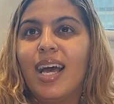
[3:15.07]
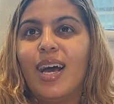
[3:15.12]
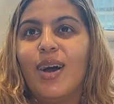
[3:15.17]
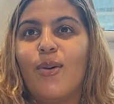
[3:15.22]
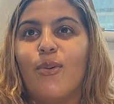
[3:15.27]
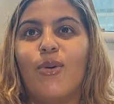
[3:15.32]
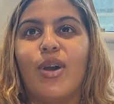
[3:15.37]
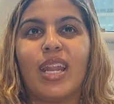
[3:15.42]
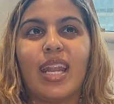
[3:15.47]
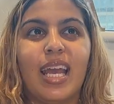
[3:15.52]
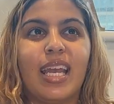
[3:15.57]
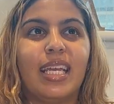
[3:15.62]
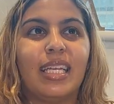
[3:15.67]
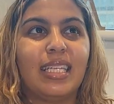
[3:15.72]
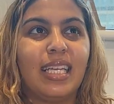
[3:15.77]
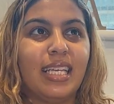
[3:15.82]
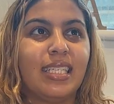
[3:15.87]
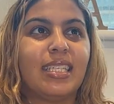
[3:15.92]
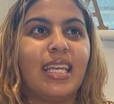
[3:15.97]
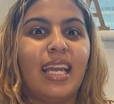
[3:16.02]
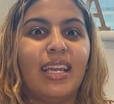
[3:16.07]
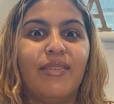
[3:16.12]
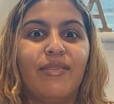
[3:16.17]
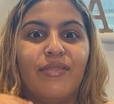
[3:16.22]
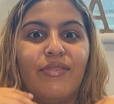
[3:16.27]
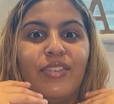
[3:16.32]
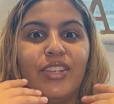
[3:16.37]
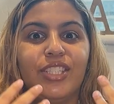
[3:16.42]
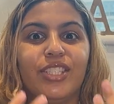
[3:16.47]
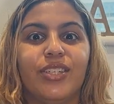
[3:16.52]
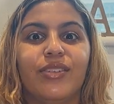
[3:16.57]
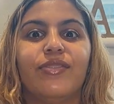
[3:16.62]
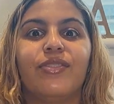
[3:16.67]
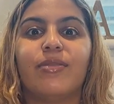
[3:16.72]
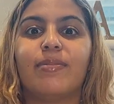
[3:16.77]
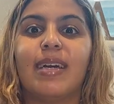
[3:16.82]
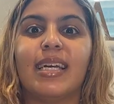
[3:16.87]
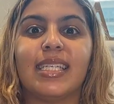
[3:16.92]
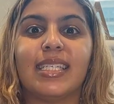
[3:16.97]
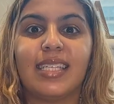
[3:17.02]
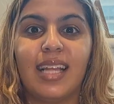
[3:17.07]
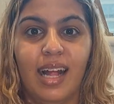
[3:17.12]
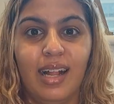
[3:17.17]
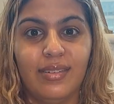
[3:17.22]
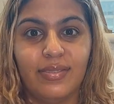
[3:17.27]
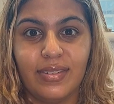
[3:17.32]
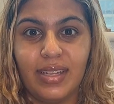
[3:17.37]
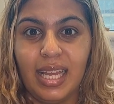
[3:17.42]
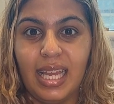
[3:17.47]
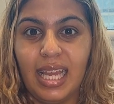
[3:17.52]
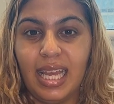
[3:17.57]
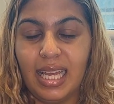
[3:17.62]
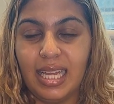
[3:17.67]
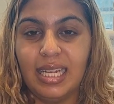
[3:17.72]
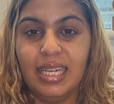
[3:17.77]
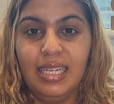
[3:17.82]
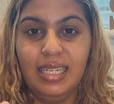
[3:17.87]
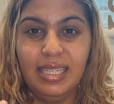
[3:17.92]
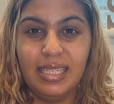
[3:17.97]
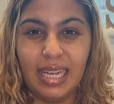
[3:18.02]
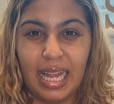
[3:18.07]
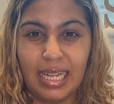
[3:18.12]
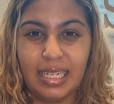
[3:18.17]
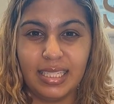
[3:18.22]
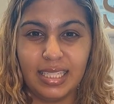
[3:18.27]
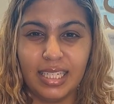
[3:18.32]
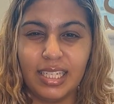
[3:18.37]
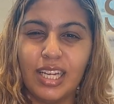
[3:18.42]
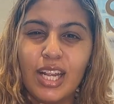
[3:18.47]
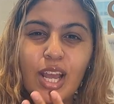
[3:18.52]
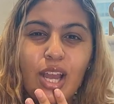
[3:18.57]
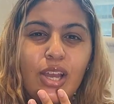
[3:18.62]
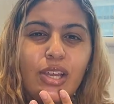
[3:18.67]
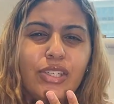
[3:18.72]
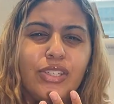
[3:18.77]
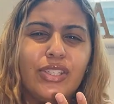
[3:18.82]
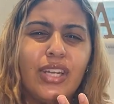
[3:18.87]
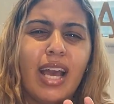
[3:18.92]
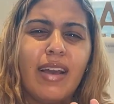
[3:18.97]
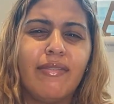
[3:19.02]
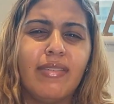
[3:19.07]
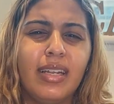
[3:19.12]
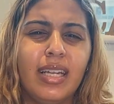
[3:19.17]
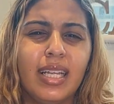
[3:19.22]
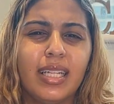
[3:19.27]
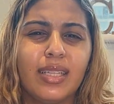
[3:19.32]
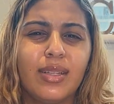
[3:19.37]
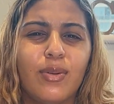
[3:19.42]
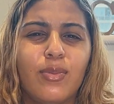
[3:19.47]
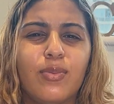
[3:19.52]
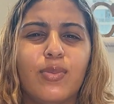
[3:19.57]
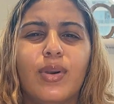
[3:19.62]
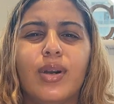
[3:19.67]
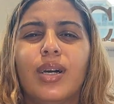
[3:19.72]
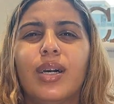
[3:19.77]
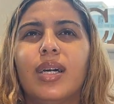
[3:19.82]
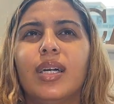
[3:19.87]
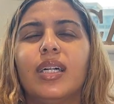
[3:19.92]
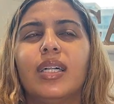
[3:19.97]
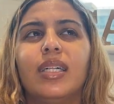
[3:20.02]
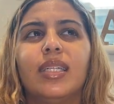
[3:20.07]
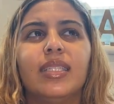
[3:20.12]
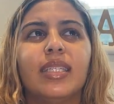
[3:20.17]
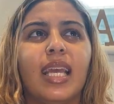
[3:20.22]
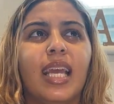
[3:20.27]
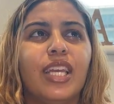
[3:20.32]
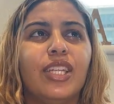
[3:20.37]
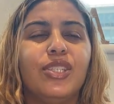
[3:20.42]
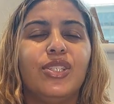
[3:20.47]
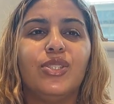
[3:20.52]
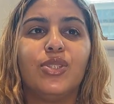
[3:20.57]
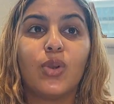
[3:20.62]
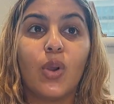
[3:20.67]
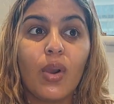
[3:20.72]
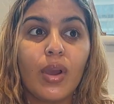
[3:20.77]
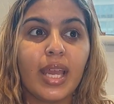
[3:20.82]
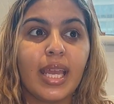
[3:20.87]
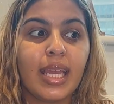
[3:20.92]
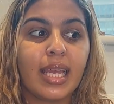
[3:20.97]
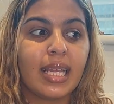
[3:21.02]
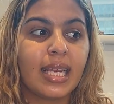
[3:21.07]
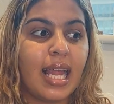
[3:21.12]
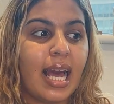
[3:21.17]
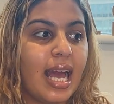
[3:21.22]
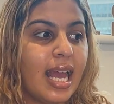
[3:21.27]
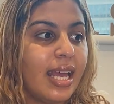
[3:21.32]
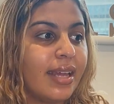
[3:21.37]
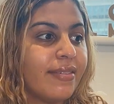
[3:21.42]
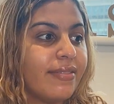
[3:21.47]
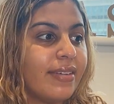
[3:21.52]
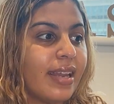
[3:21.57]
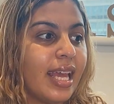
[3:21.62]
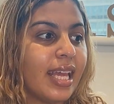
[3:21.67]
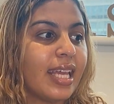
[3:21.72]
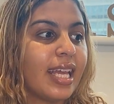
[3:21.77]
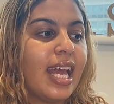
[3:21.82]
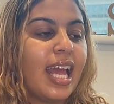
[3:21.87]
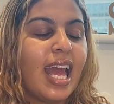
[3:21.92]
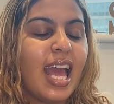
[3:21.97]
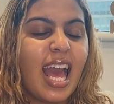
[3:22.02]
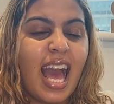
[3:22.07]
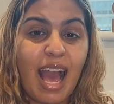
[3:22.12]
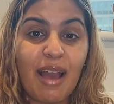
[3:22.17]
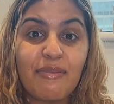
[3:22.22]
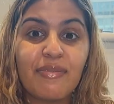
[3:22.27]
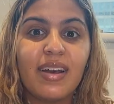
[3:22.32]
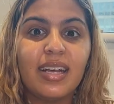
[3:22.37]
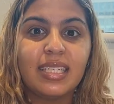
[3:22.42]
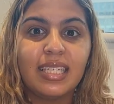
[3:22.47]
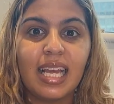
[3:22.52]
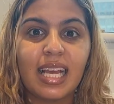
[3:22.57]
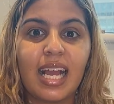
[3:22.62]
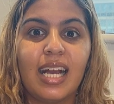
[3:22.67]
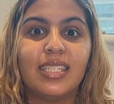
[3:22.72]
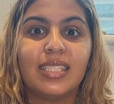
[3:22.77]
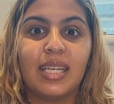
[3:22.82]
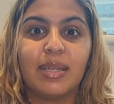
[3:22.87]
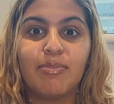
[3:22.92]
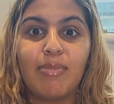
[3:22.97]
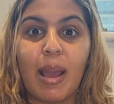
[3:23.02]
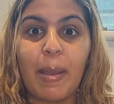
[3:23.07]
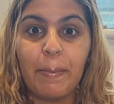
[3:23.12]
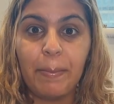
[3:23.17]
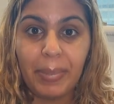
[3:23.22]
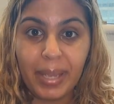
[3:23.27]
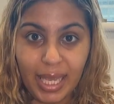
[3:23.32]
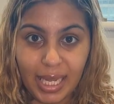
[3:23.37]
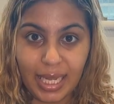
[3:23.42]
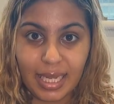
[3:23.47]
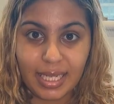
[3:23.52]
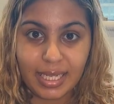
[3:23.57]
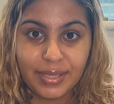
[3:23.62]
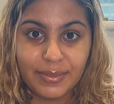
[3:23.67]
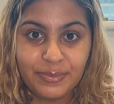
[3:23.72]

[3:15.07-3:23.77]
what I guess I envisioned for myself in London. Traveling the world, enjoying life. Like, I felt like I was at my peak.